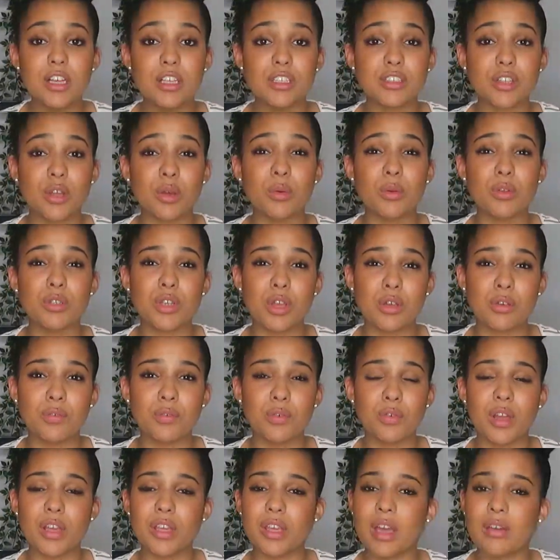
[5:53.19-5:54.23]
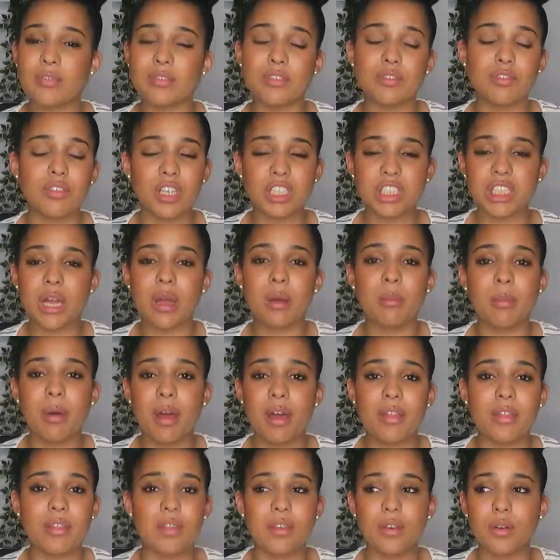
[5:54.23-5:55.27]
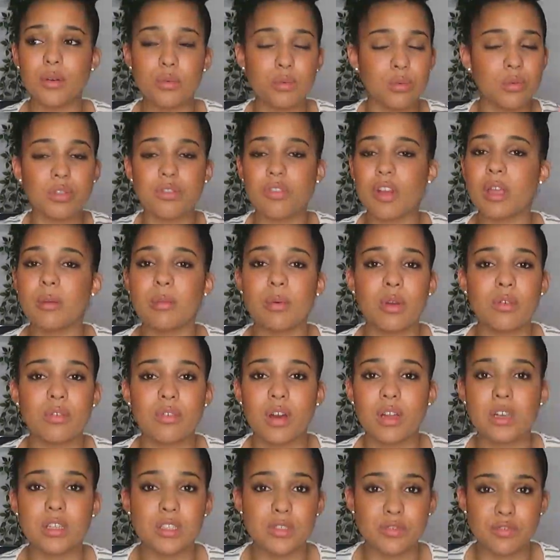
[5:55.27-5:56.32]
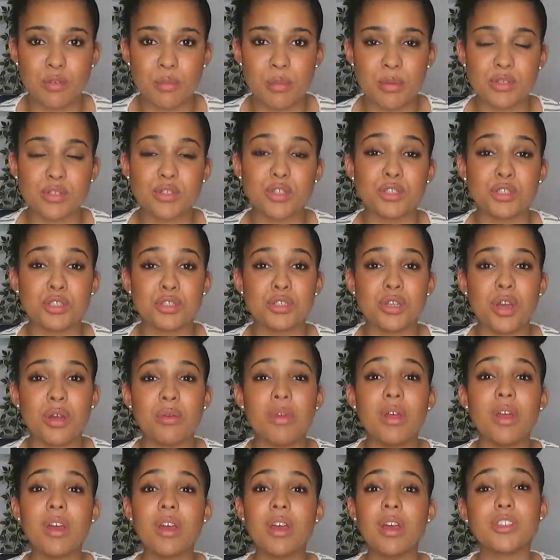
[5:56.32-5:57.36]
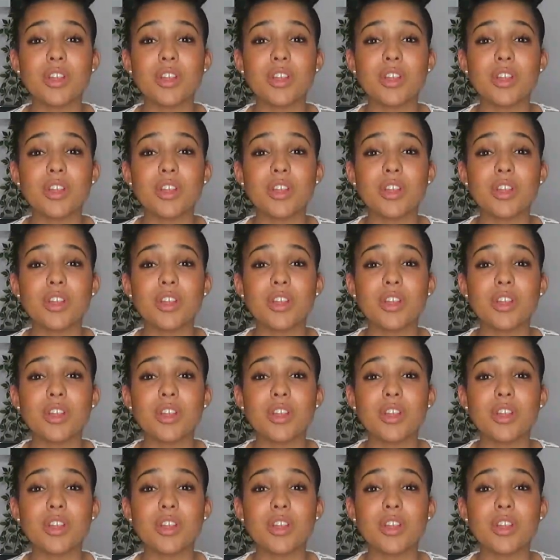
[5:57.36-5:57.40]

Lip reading: So don't feel like you have to rush out and buy all the rainbow of colours of ribbons, because you don't.